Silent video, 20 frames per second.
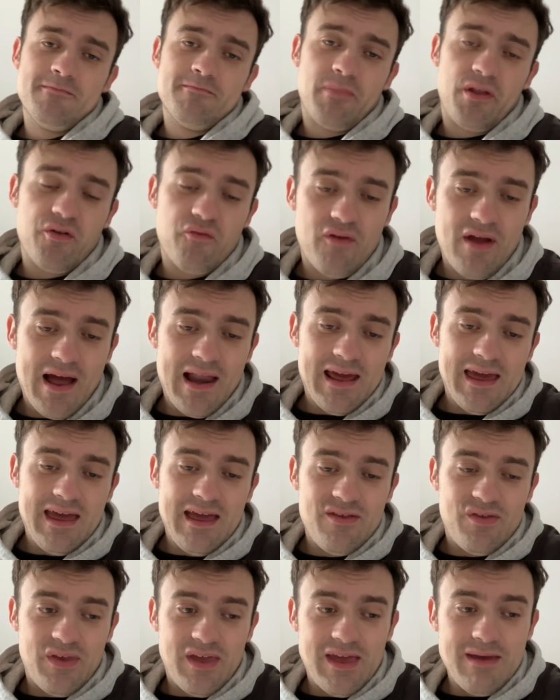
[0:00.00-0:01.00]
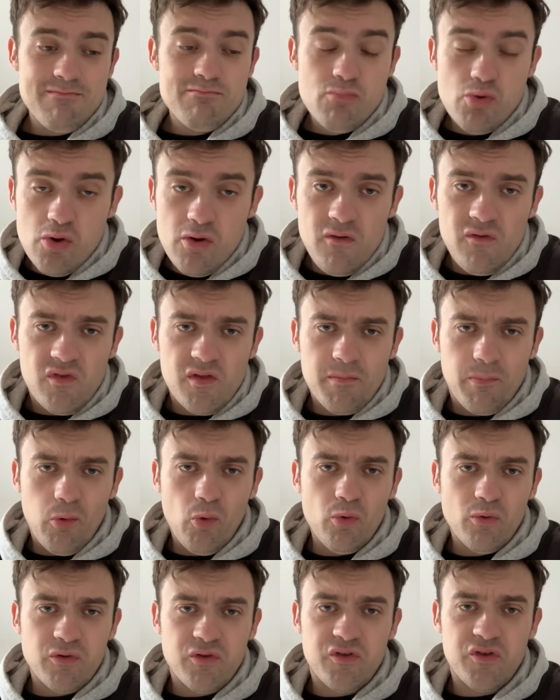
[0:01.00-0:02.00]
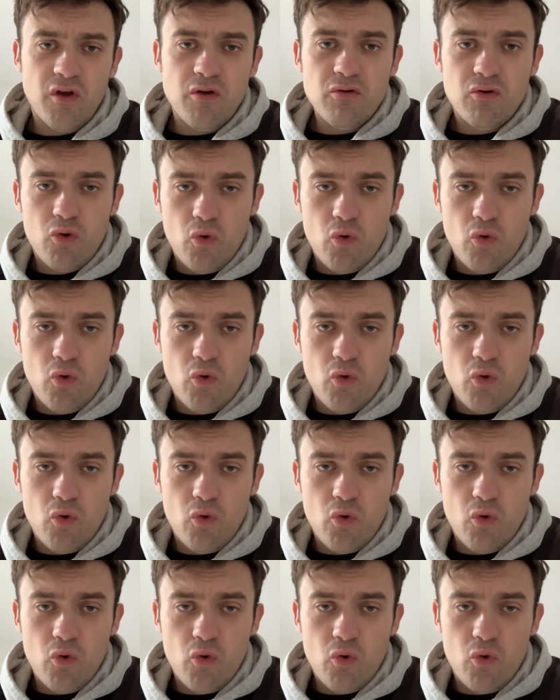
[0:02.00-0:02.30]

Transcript: But the reality is he moves the ball so